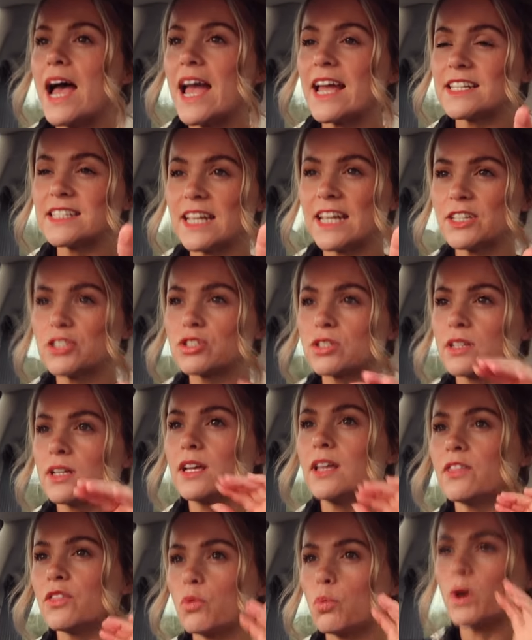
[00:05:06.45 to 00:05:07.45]

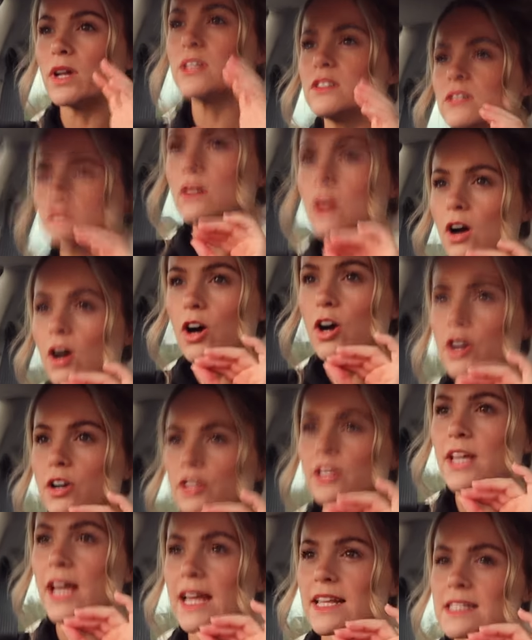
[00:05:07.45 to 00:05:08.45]
Essentially, the winter
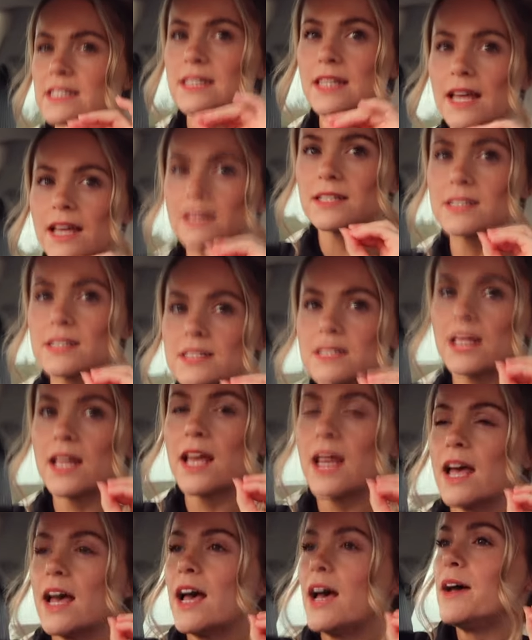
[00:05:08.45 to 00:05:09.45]
arc is this
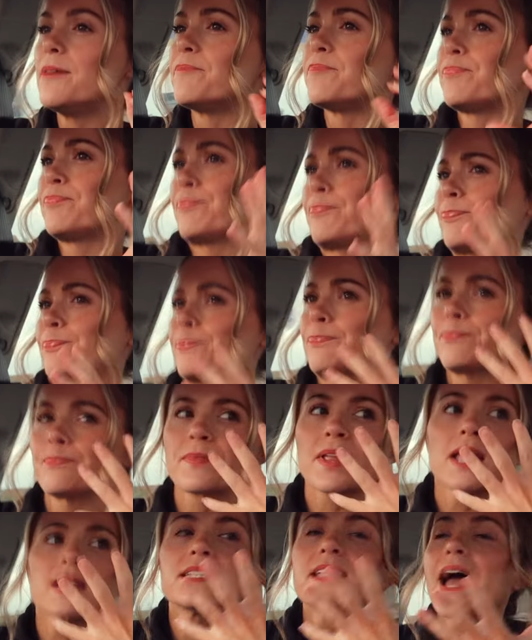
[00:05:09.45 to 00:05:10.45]

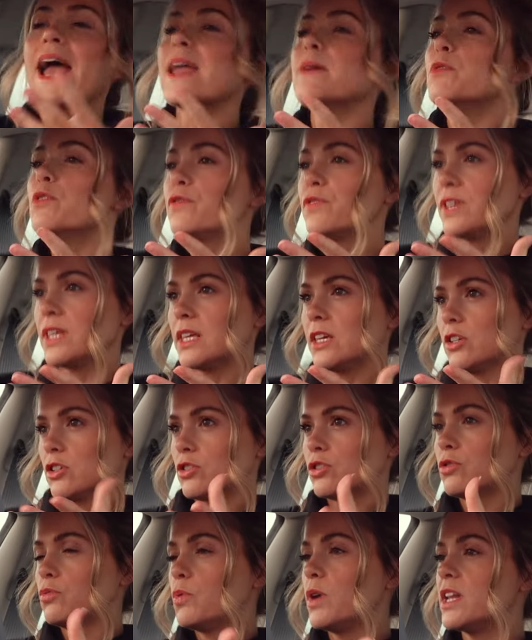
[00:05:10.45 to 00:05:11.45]
time of year
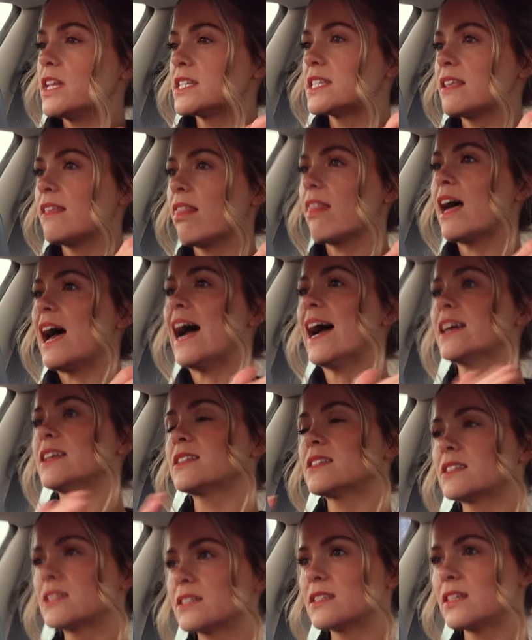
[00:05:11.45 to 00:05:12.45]
when it's the
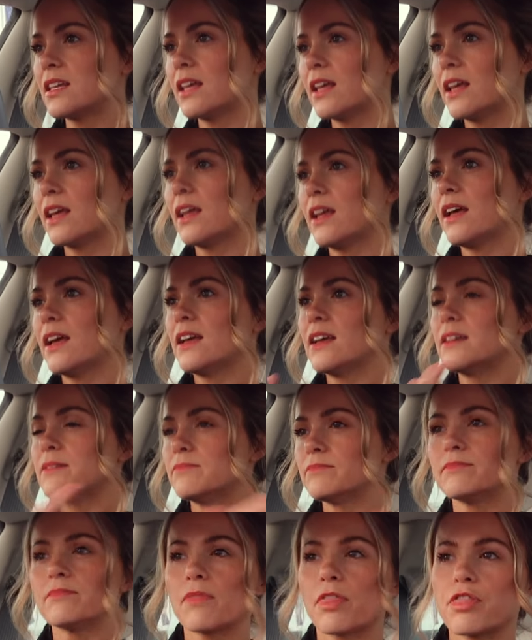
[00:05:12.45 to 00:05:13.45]
last
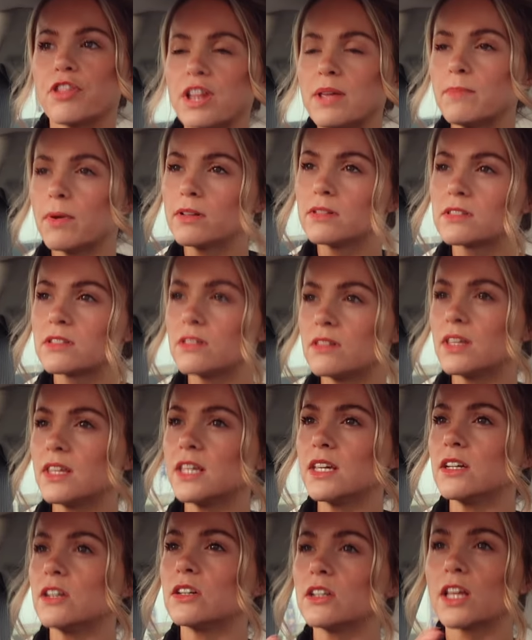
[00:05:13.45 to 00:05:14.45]
3 months of the
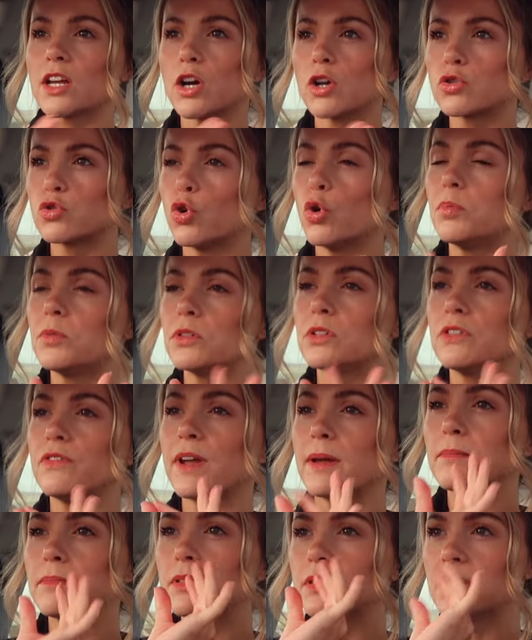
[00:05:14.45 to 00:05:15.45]
year, like October,
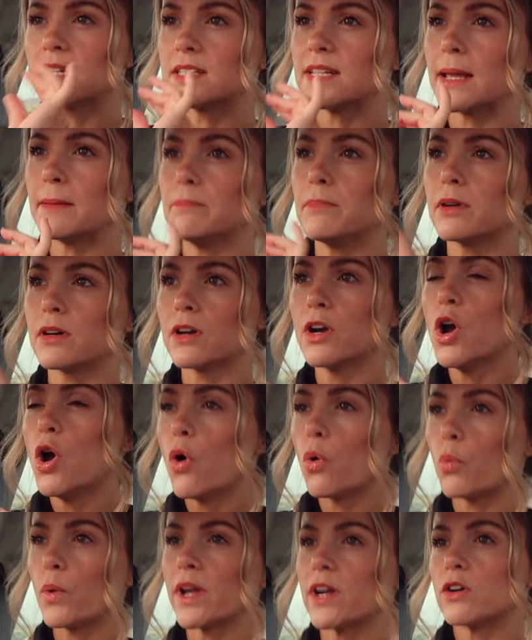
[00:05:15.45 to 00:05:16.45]
November, December,
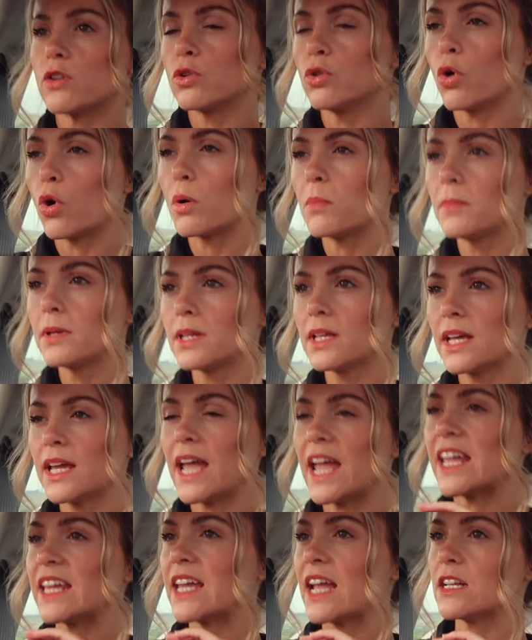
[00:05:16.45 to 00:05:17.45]
where normally
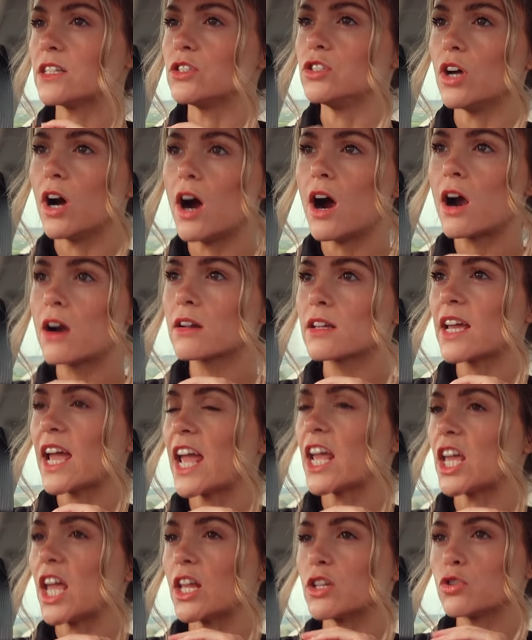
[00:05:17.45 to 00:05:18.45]
it gets dark,
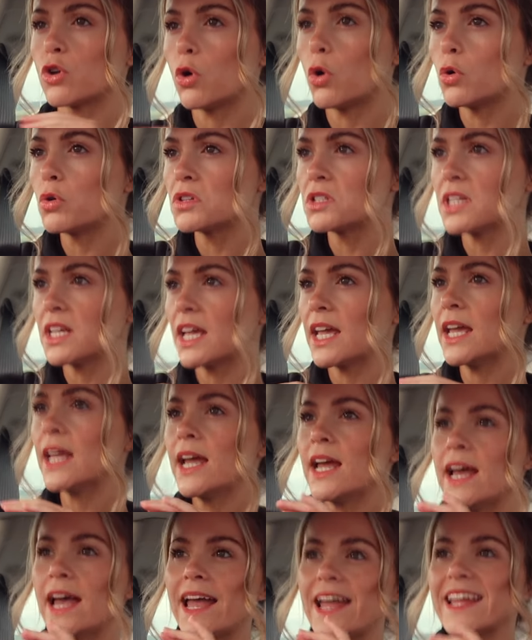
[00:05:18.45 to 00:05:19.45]
it gets cozy,
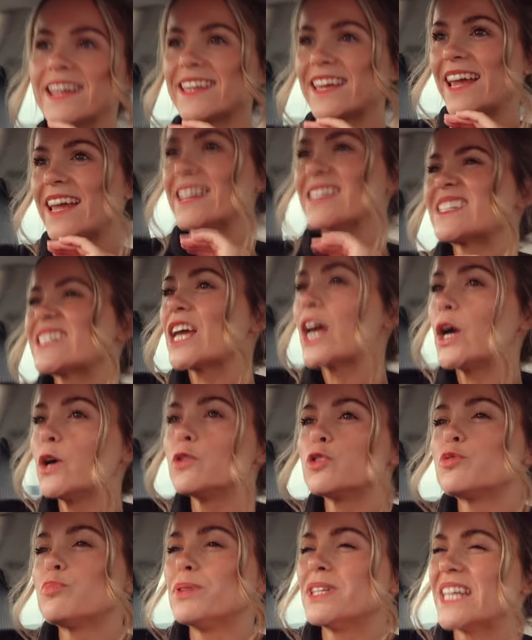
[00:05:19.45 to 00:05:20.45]
it gets
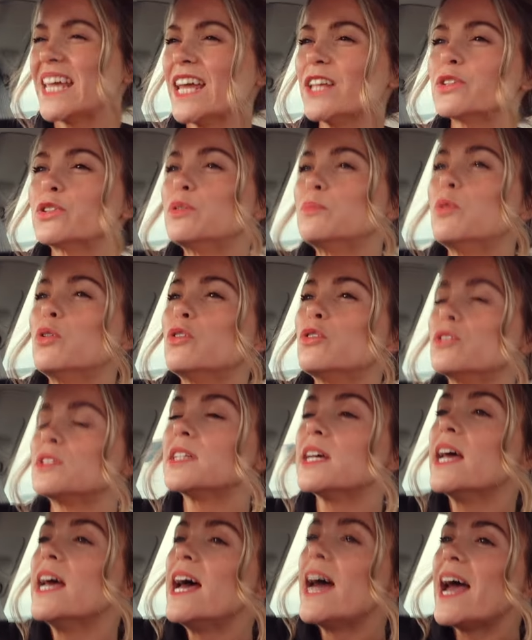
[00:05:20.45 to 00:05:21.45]
couch potato mode,
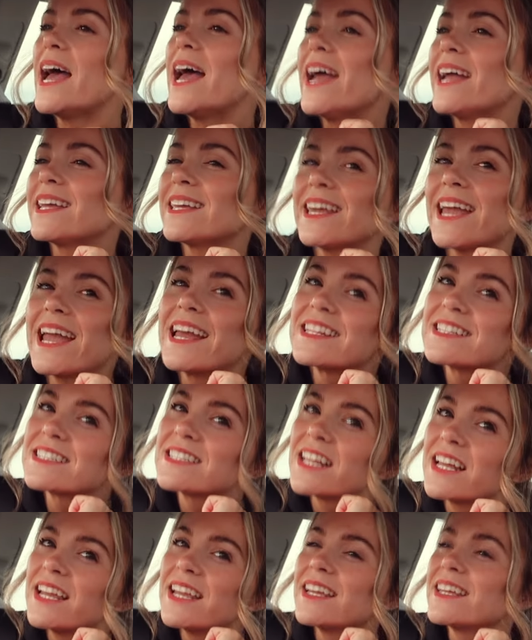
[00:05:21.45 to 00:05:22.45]
it gets
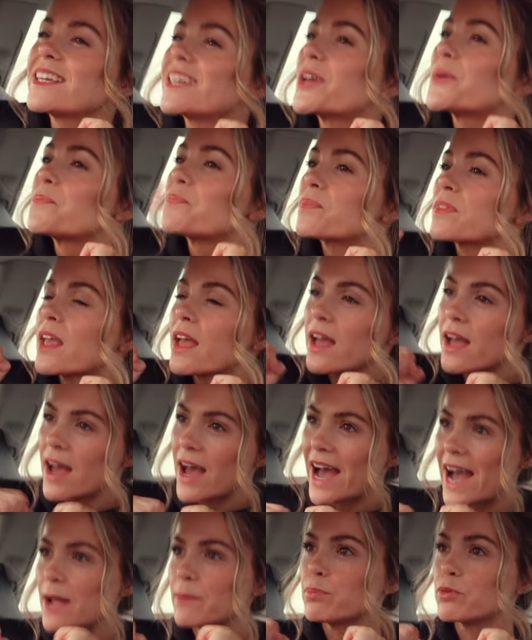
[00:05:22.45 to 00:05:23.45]
like
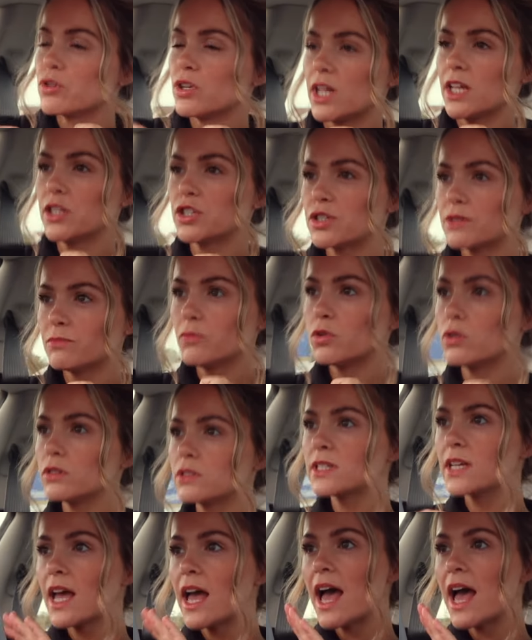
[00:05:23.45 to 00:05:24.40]
hibernation mode.